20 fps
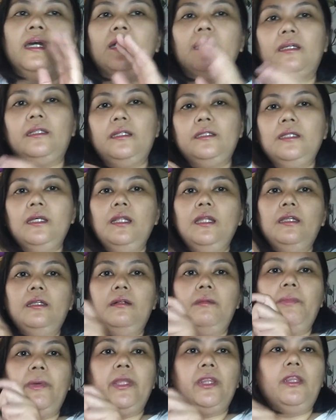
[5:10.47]
It is a
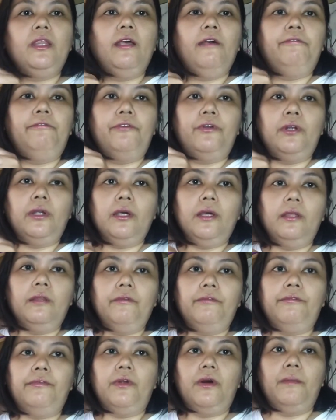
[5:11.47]
little bit
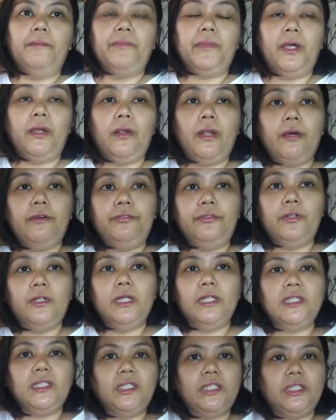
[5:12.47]
different from the
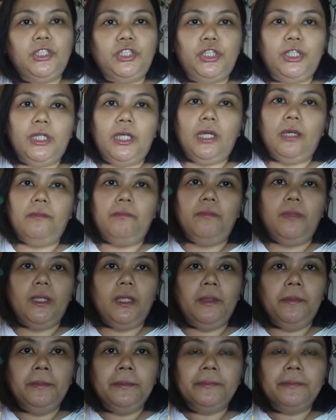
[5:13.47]
reference that she gave me,